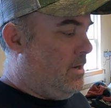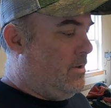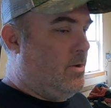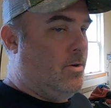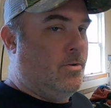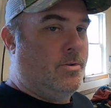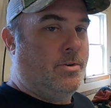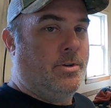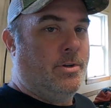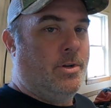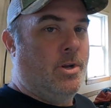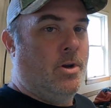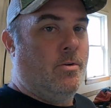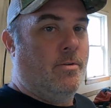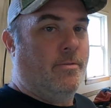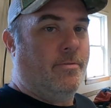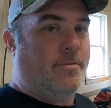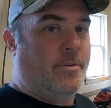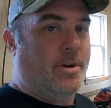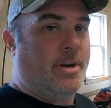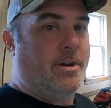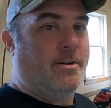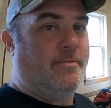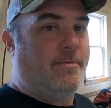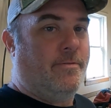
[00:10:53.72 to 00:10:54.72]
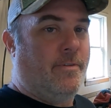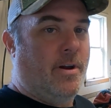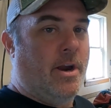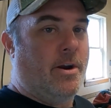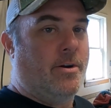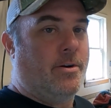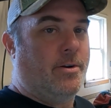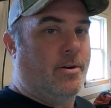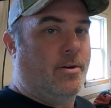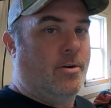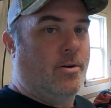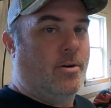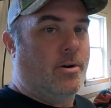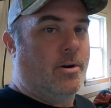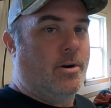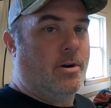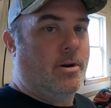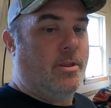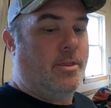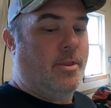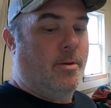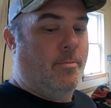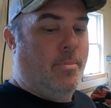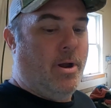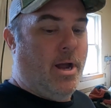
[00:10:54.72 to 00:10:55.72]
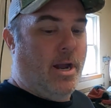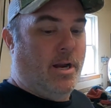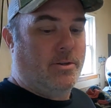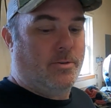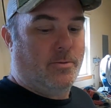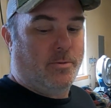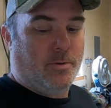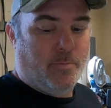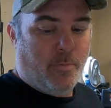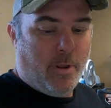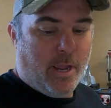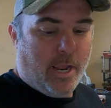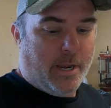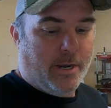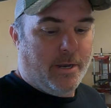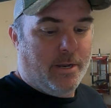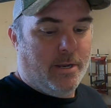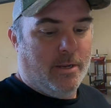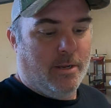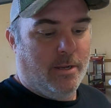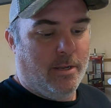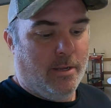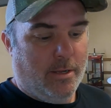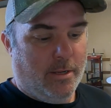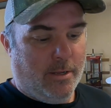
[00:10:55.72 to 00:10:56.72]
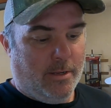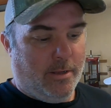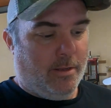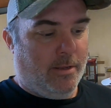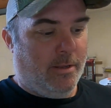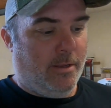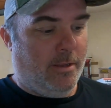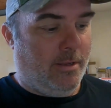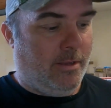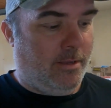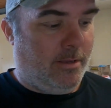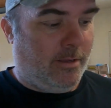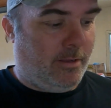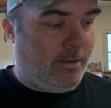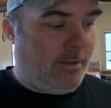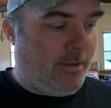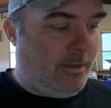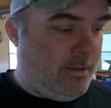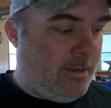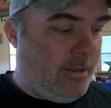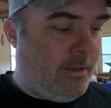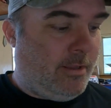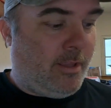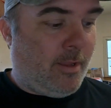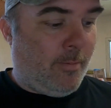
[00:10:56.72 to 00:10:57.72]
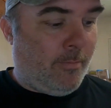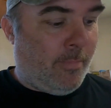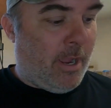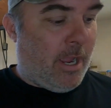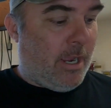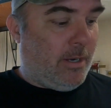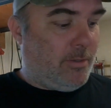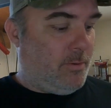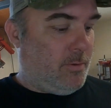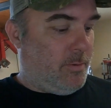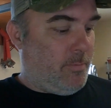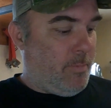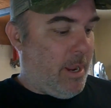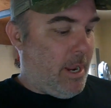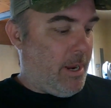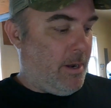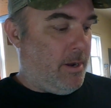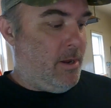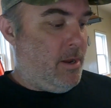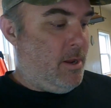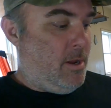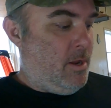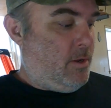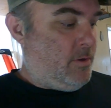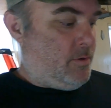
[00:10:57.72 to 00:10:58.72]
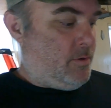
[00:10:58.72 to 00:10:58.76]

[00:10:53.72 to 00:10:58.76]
And don't you know, it freaking fired the car. The box was bad. The box was bad.